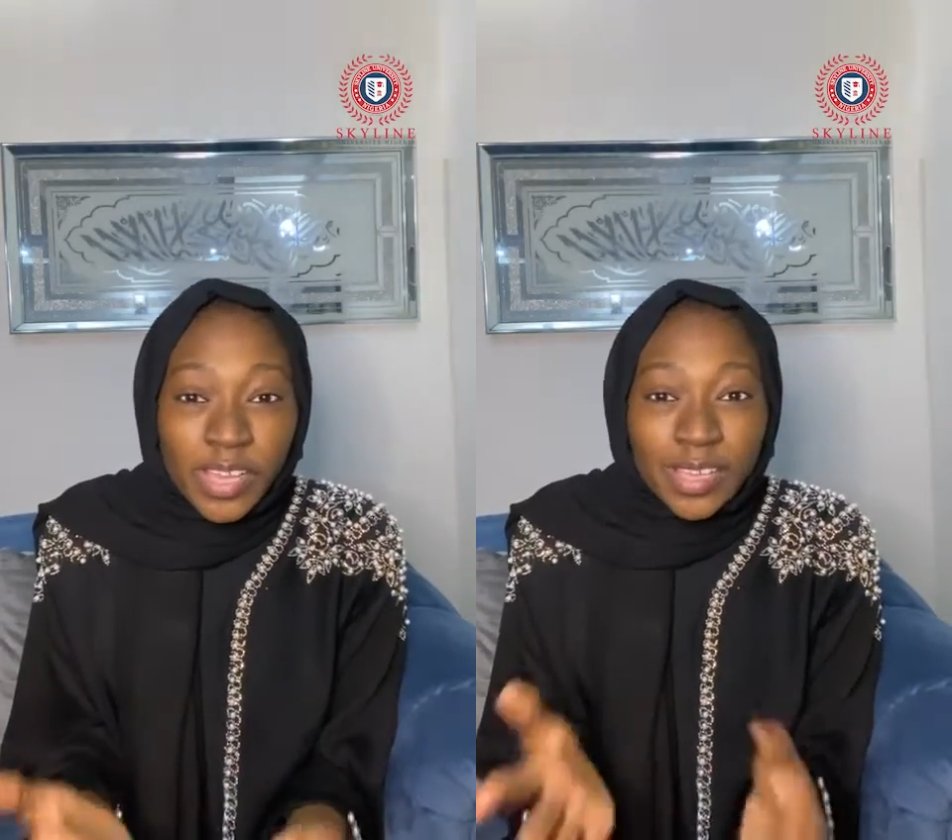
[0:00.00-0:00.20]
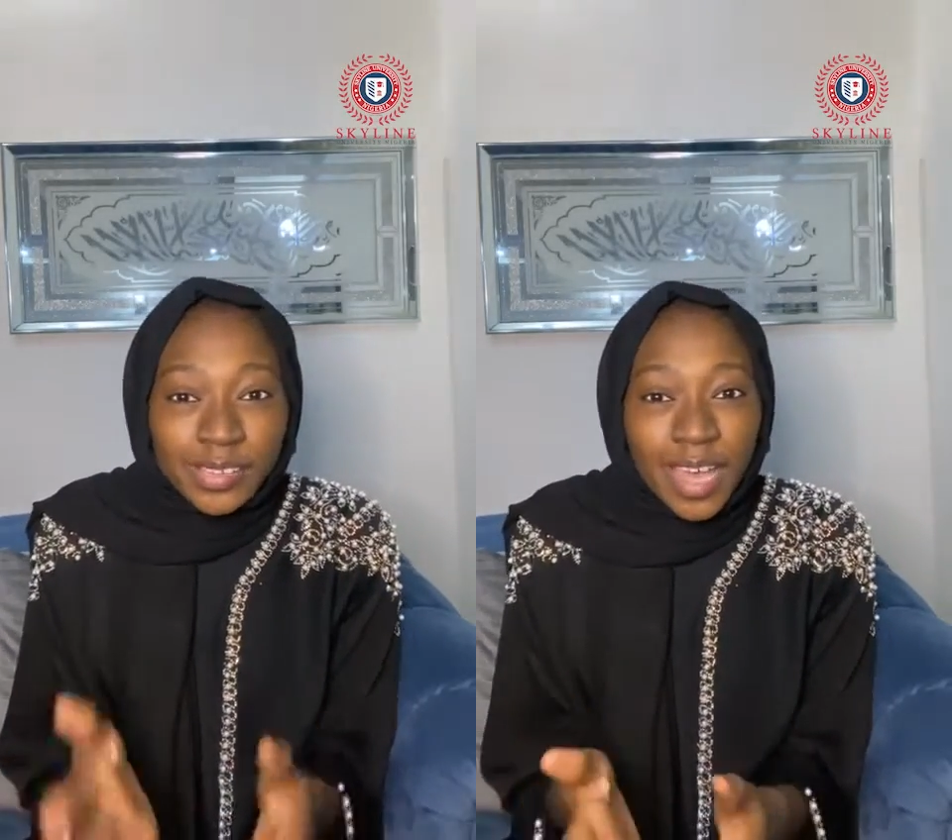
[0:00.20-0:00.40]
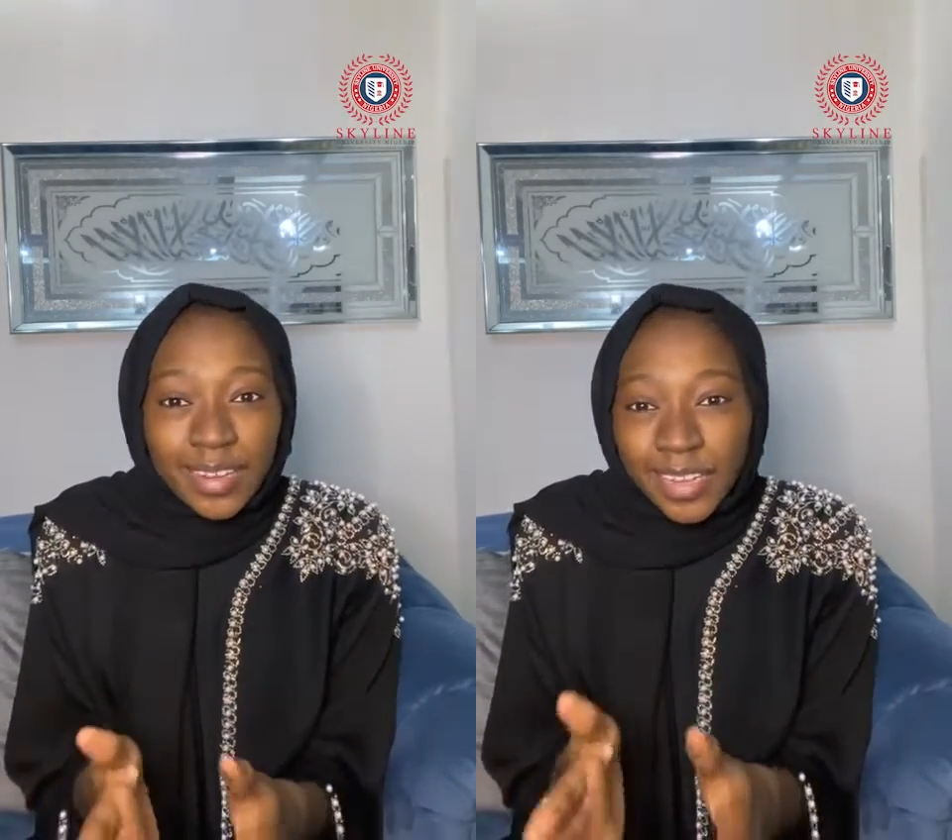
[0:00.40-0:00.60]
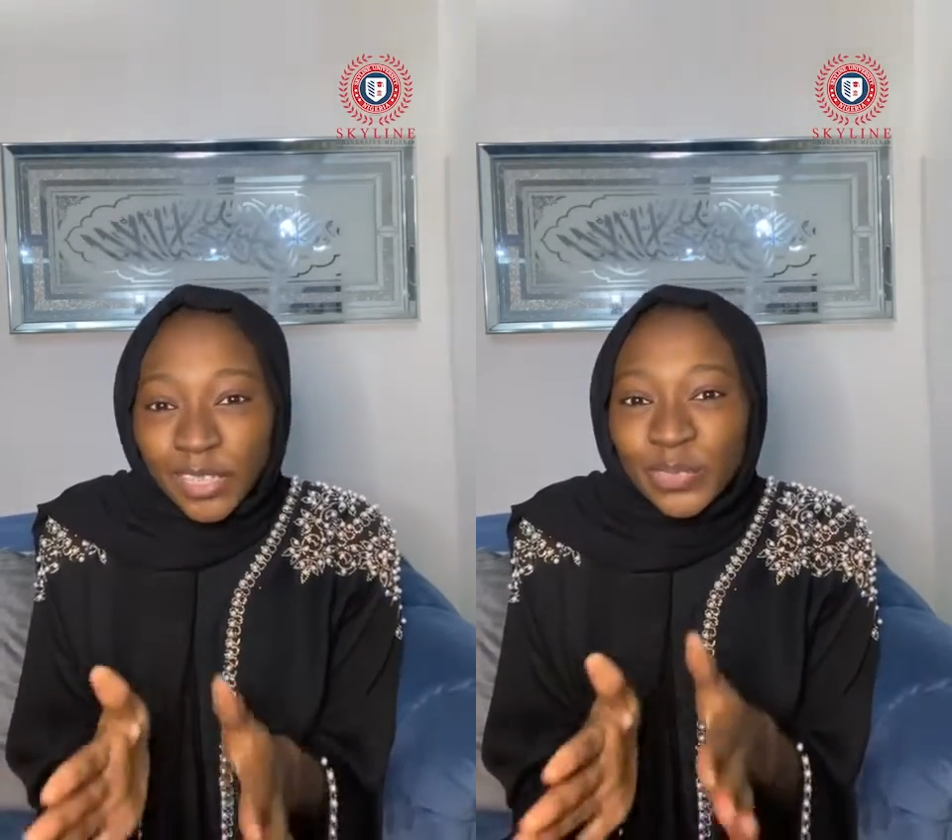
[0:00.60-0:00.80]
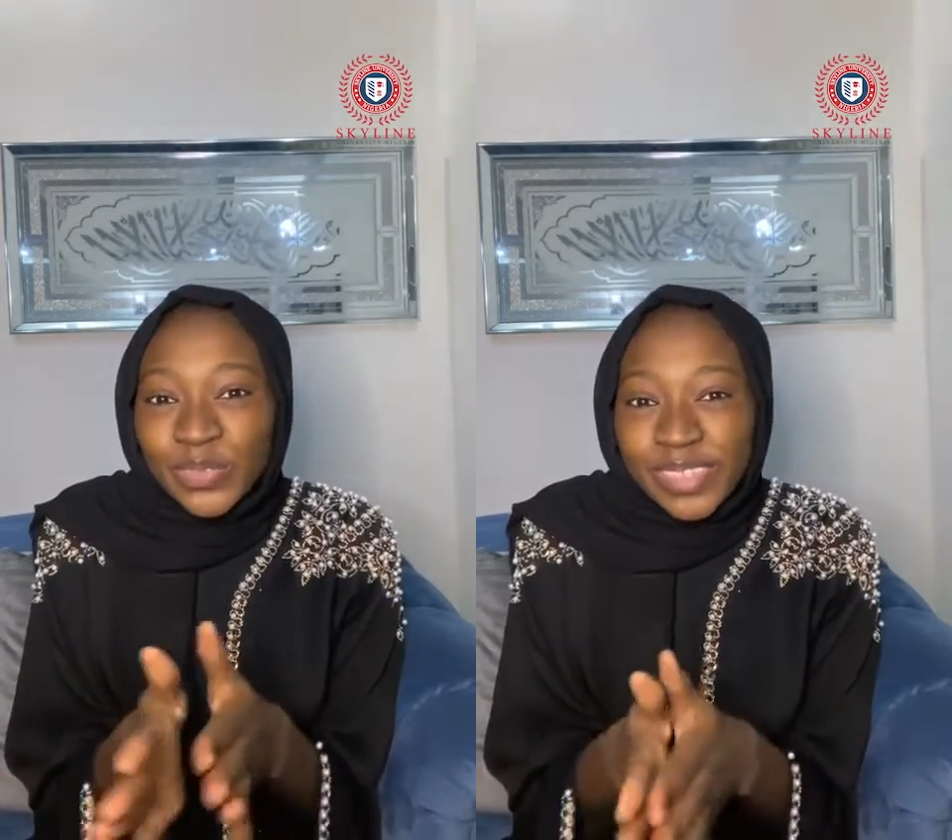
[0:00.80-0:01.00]
Skyline
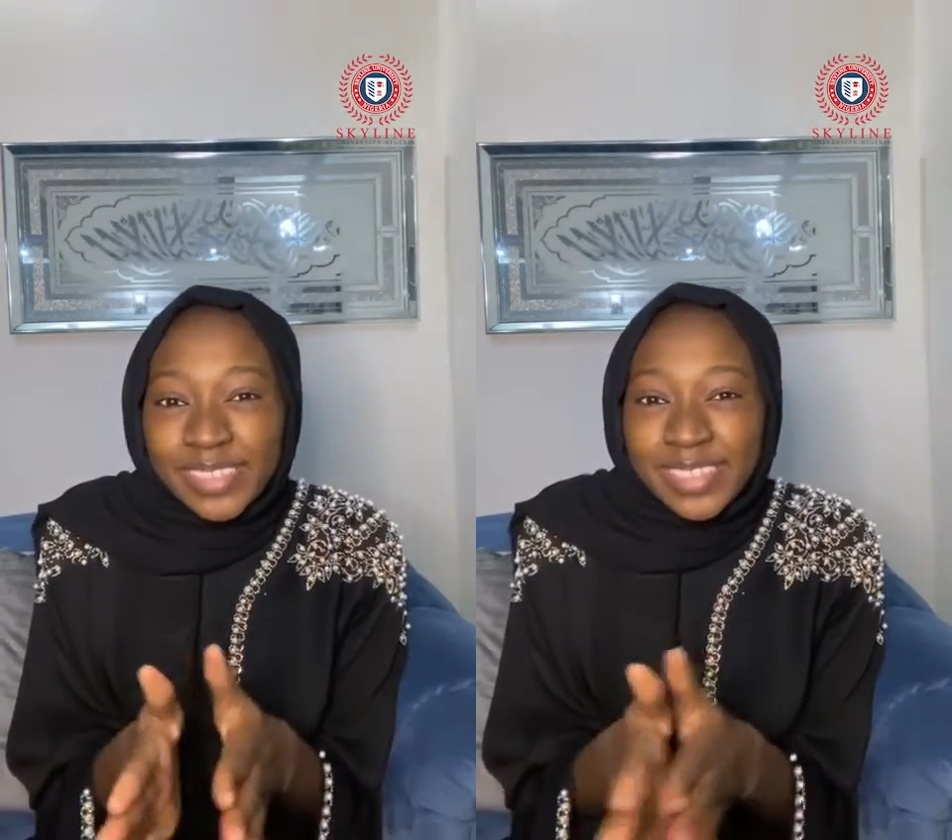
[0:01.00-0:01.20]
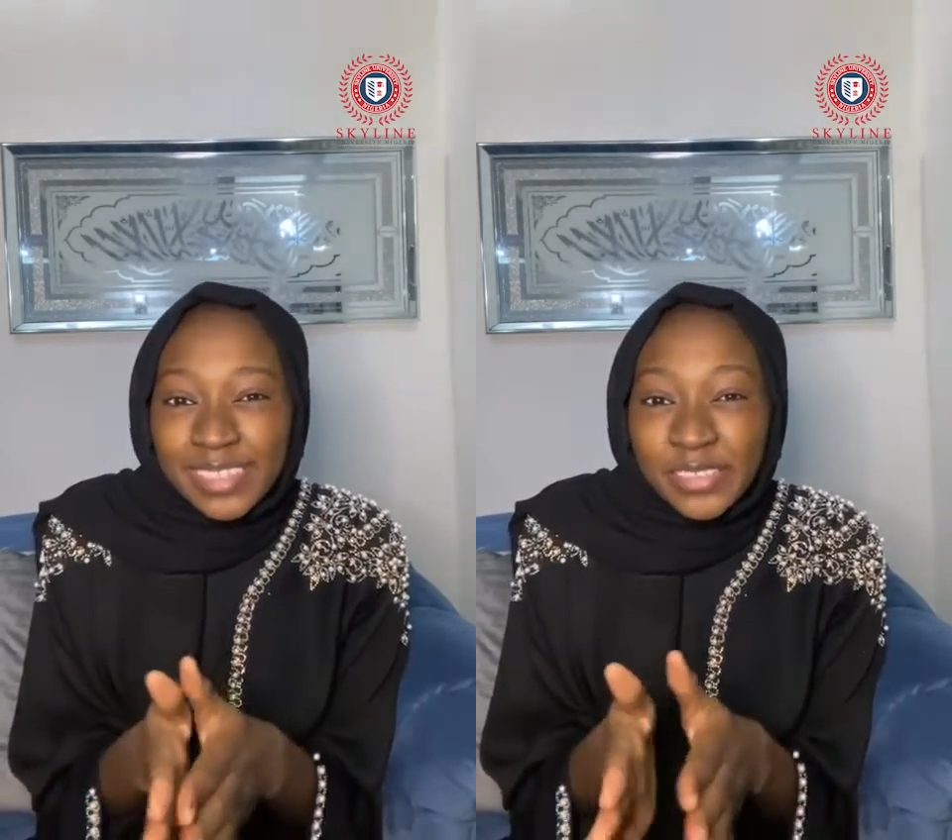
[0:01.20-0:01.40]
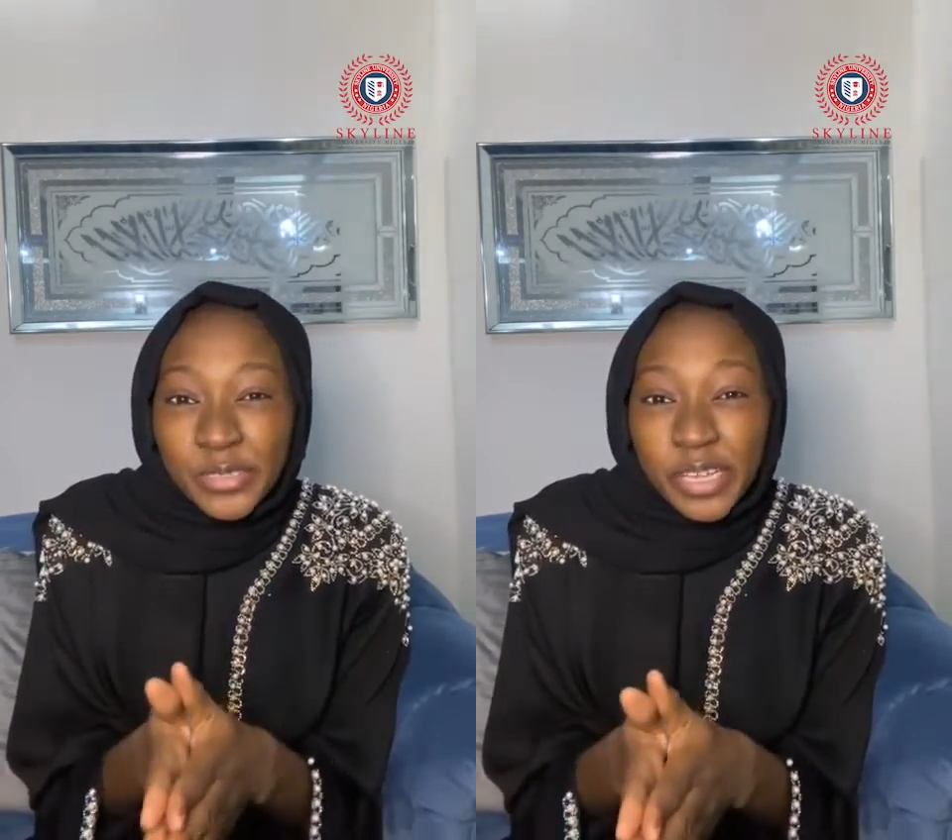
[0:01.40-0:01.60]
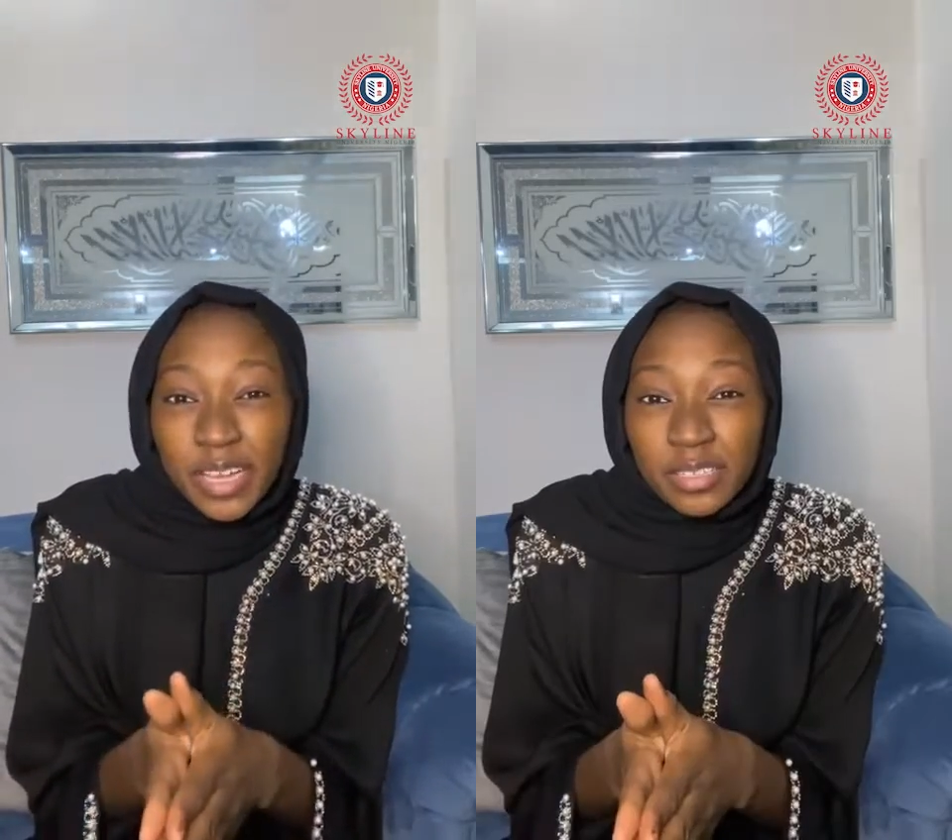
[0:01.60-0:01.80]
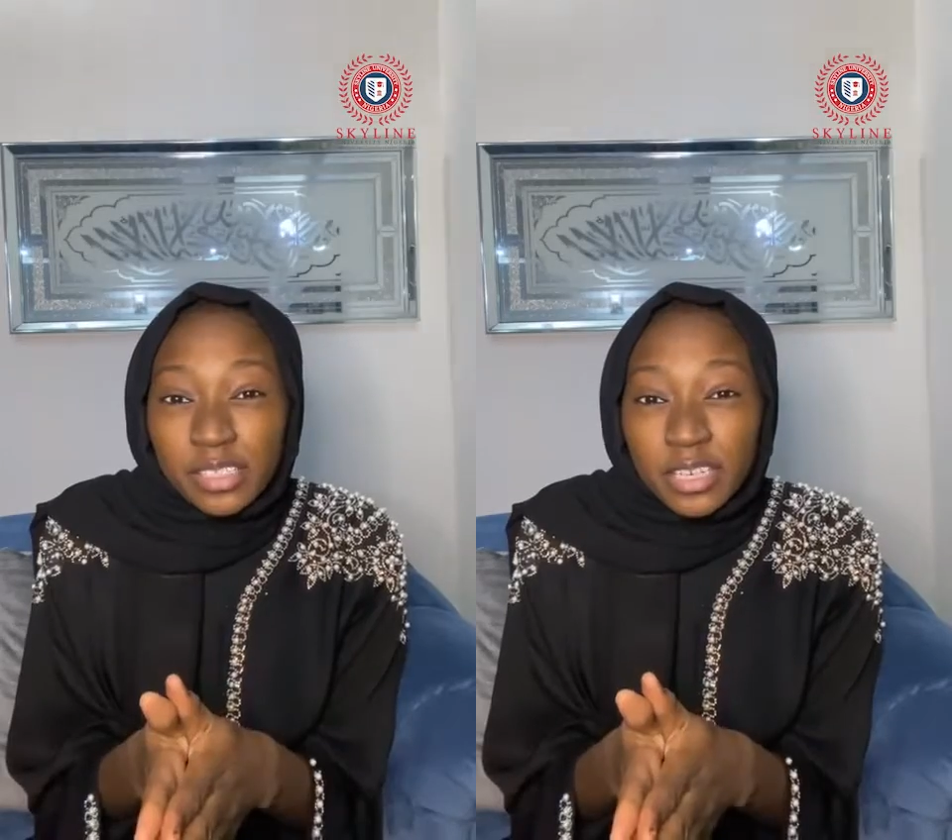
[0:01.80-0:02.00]
University in Nigeria
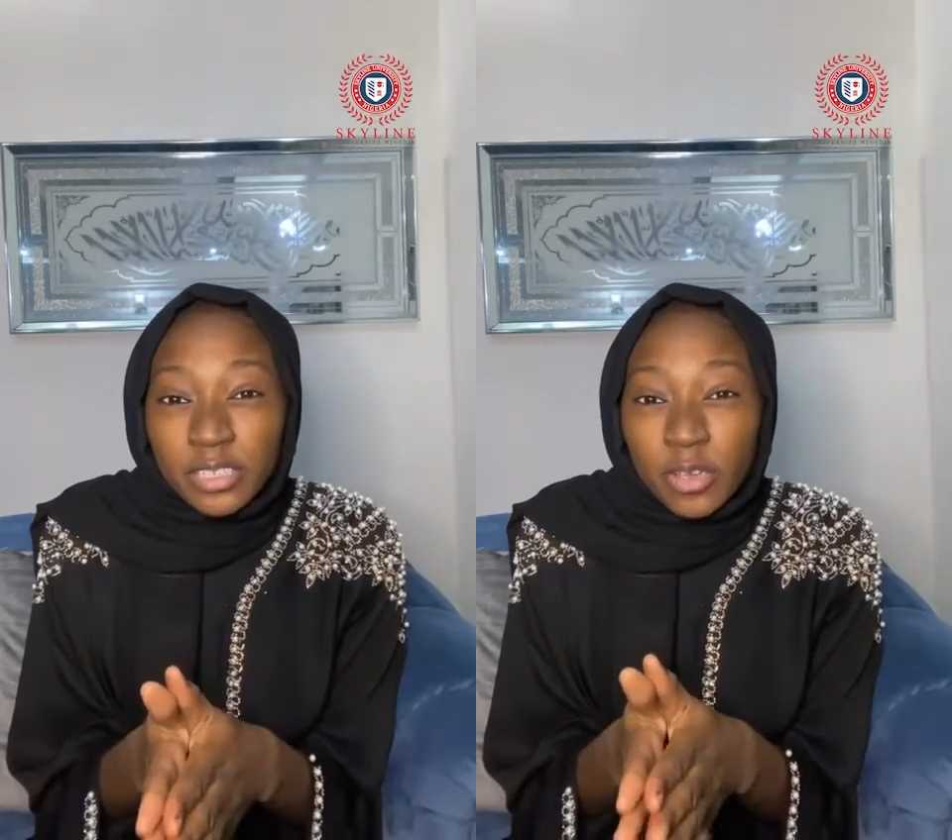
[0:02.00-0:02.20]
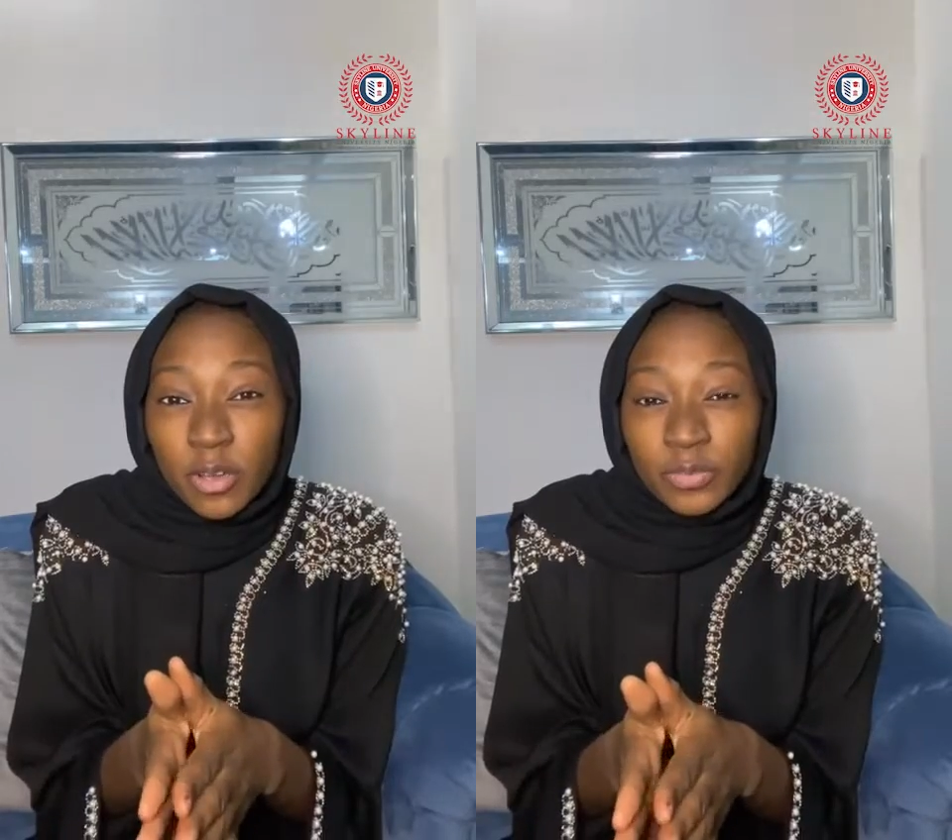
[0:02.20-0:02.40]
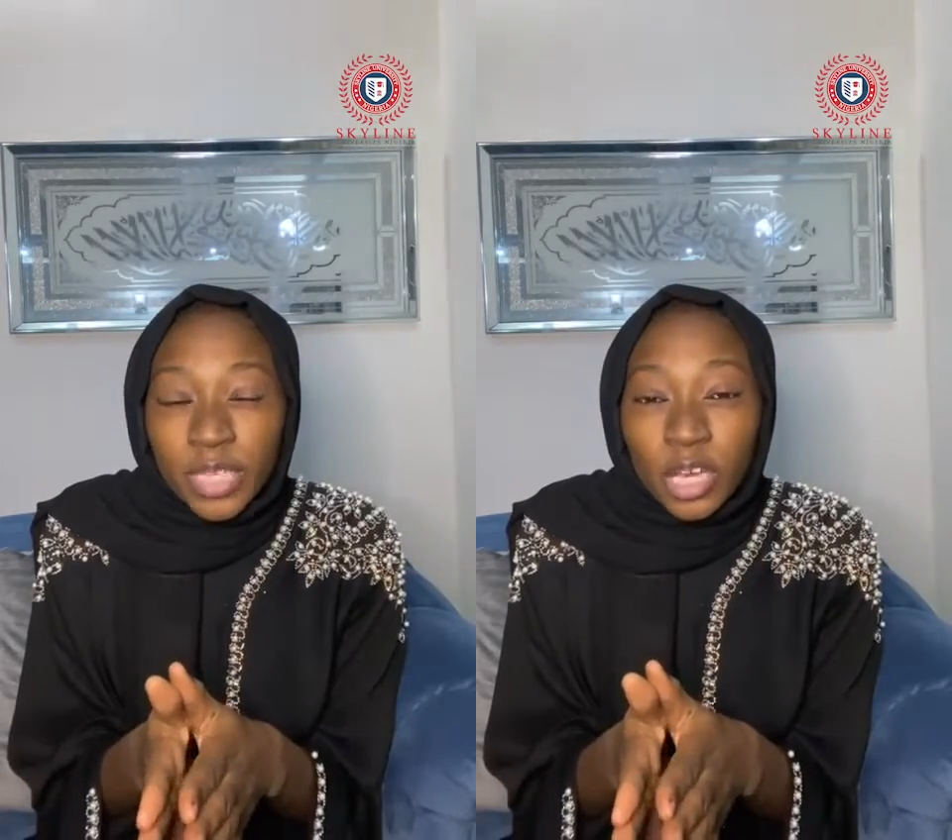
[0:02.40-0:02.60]
actually taught me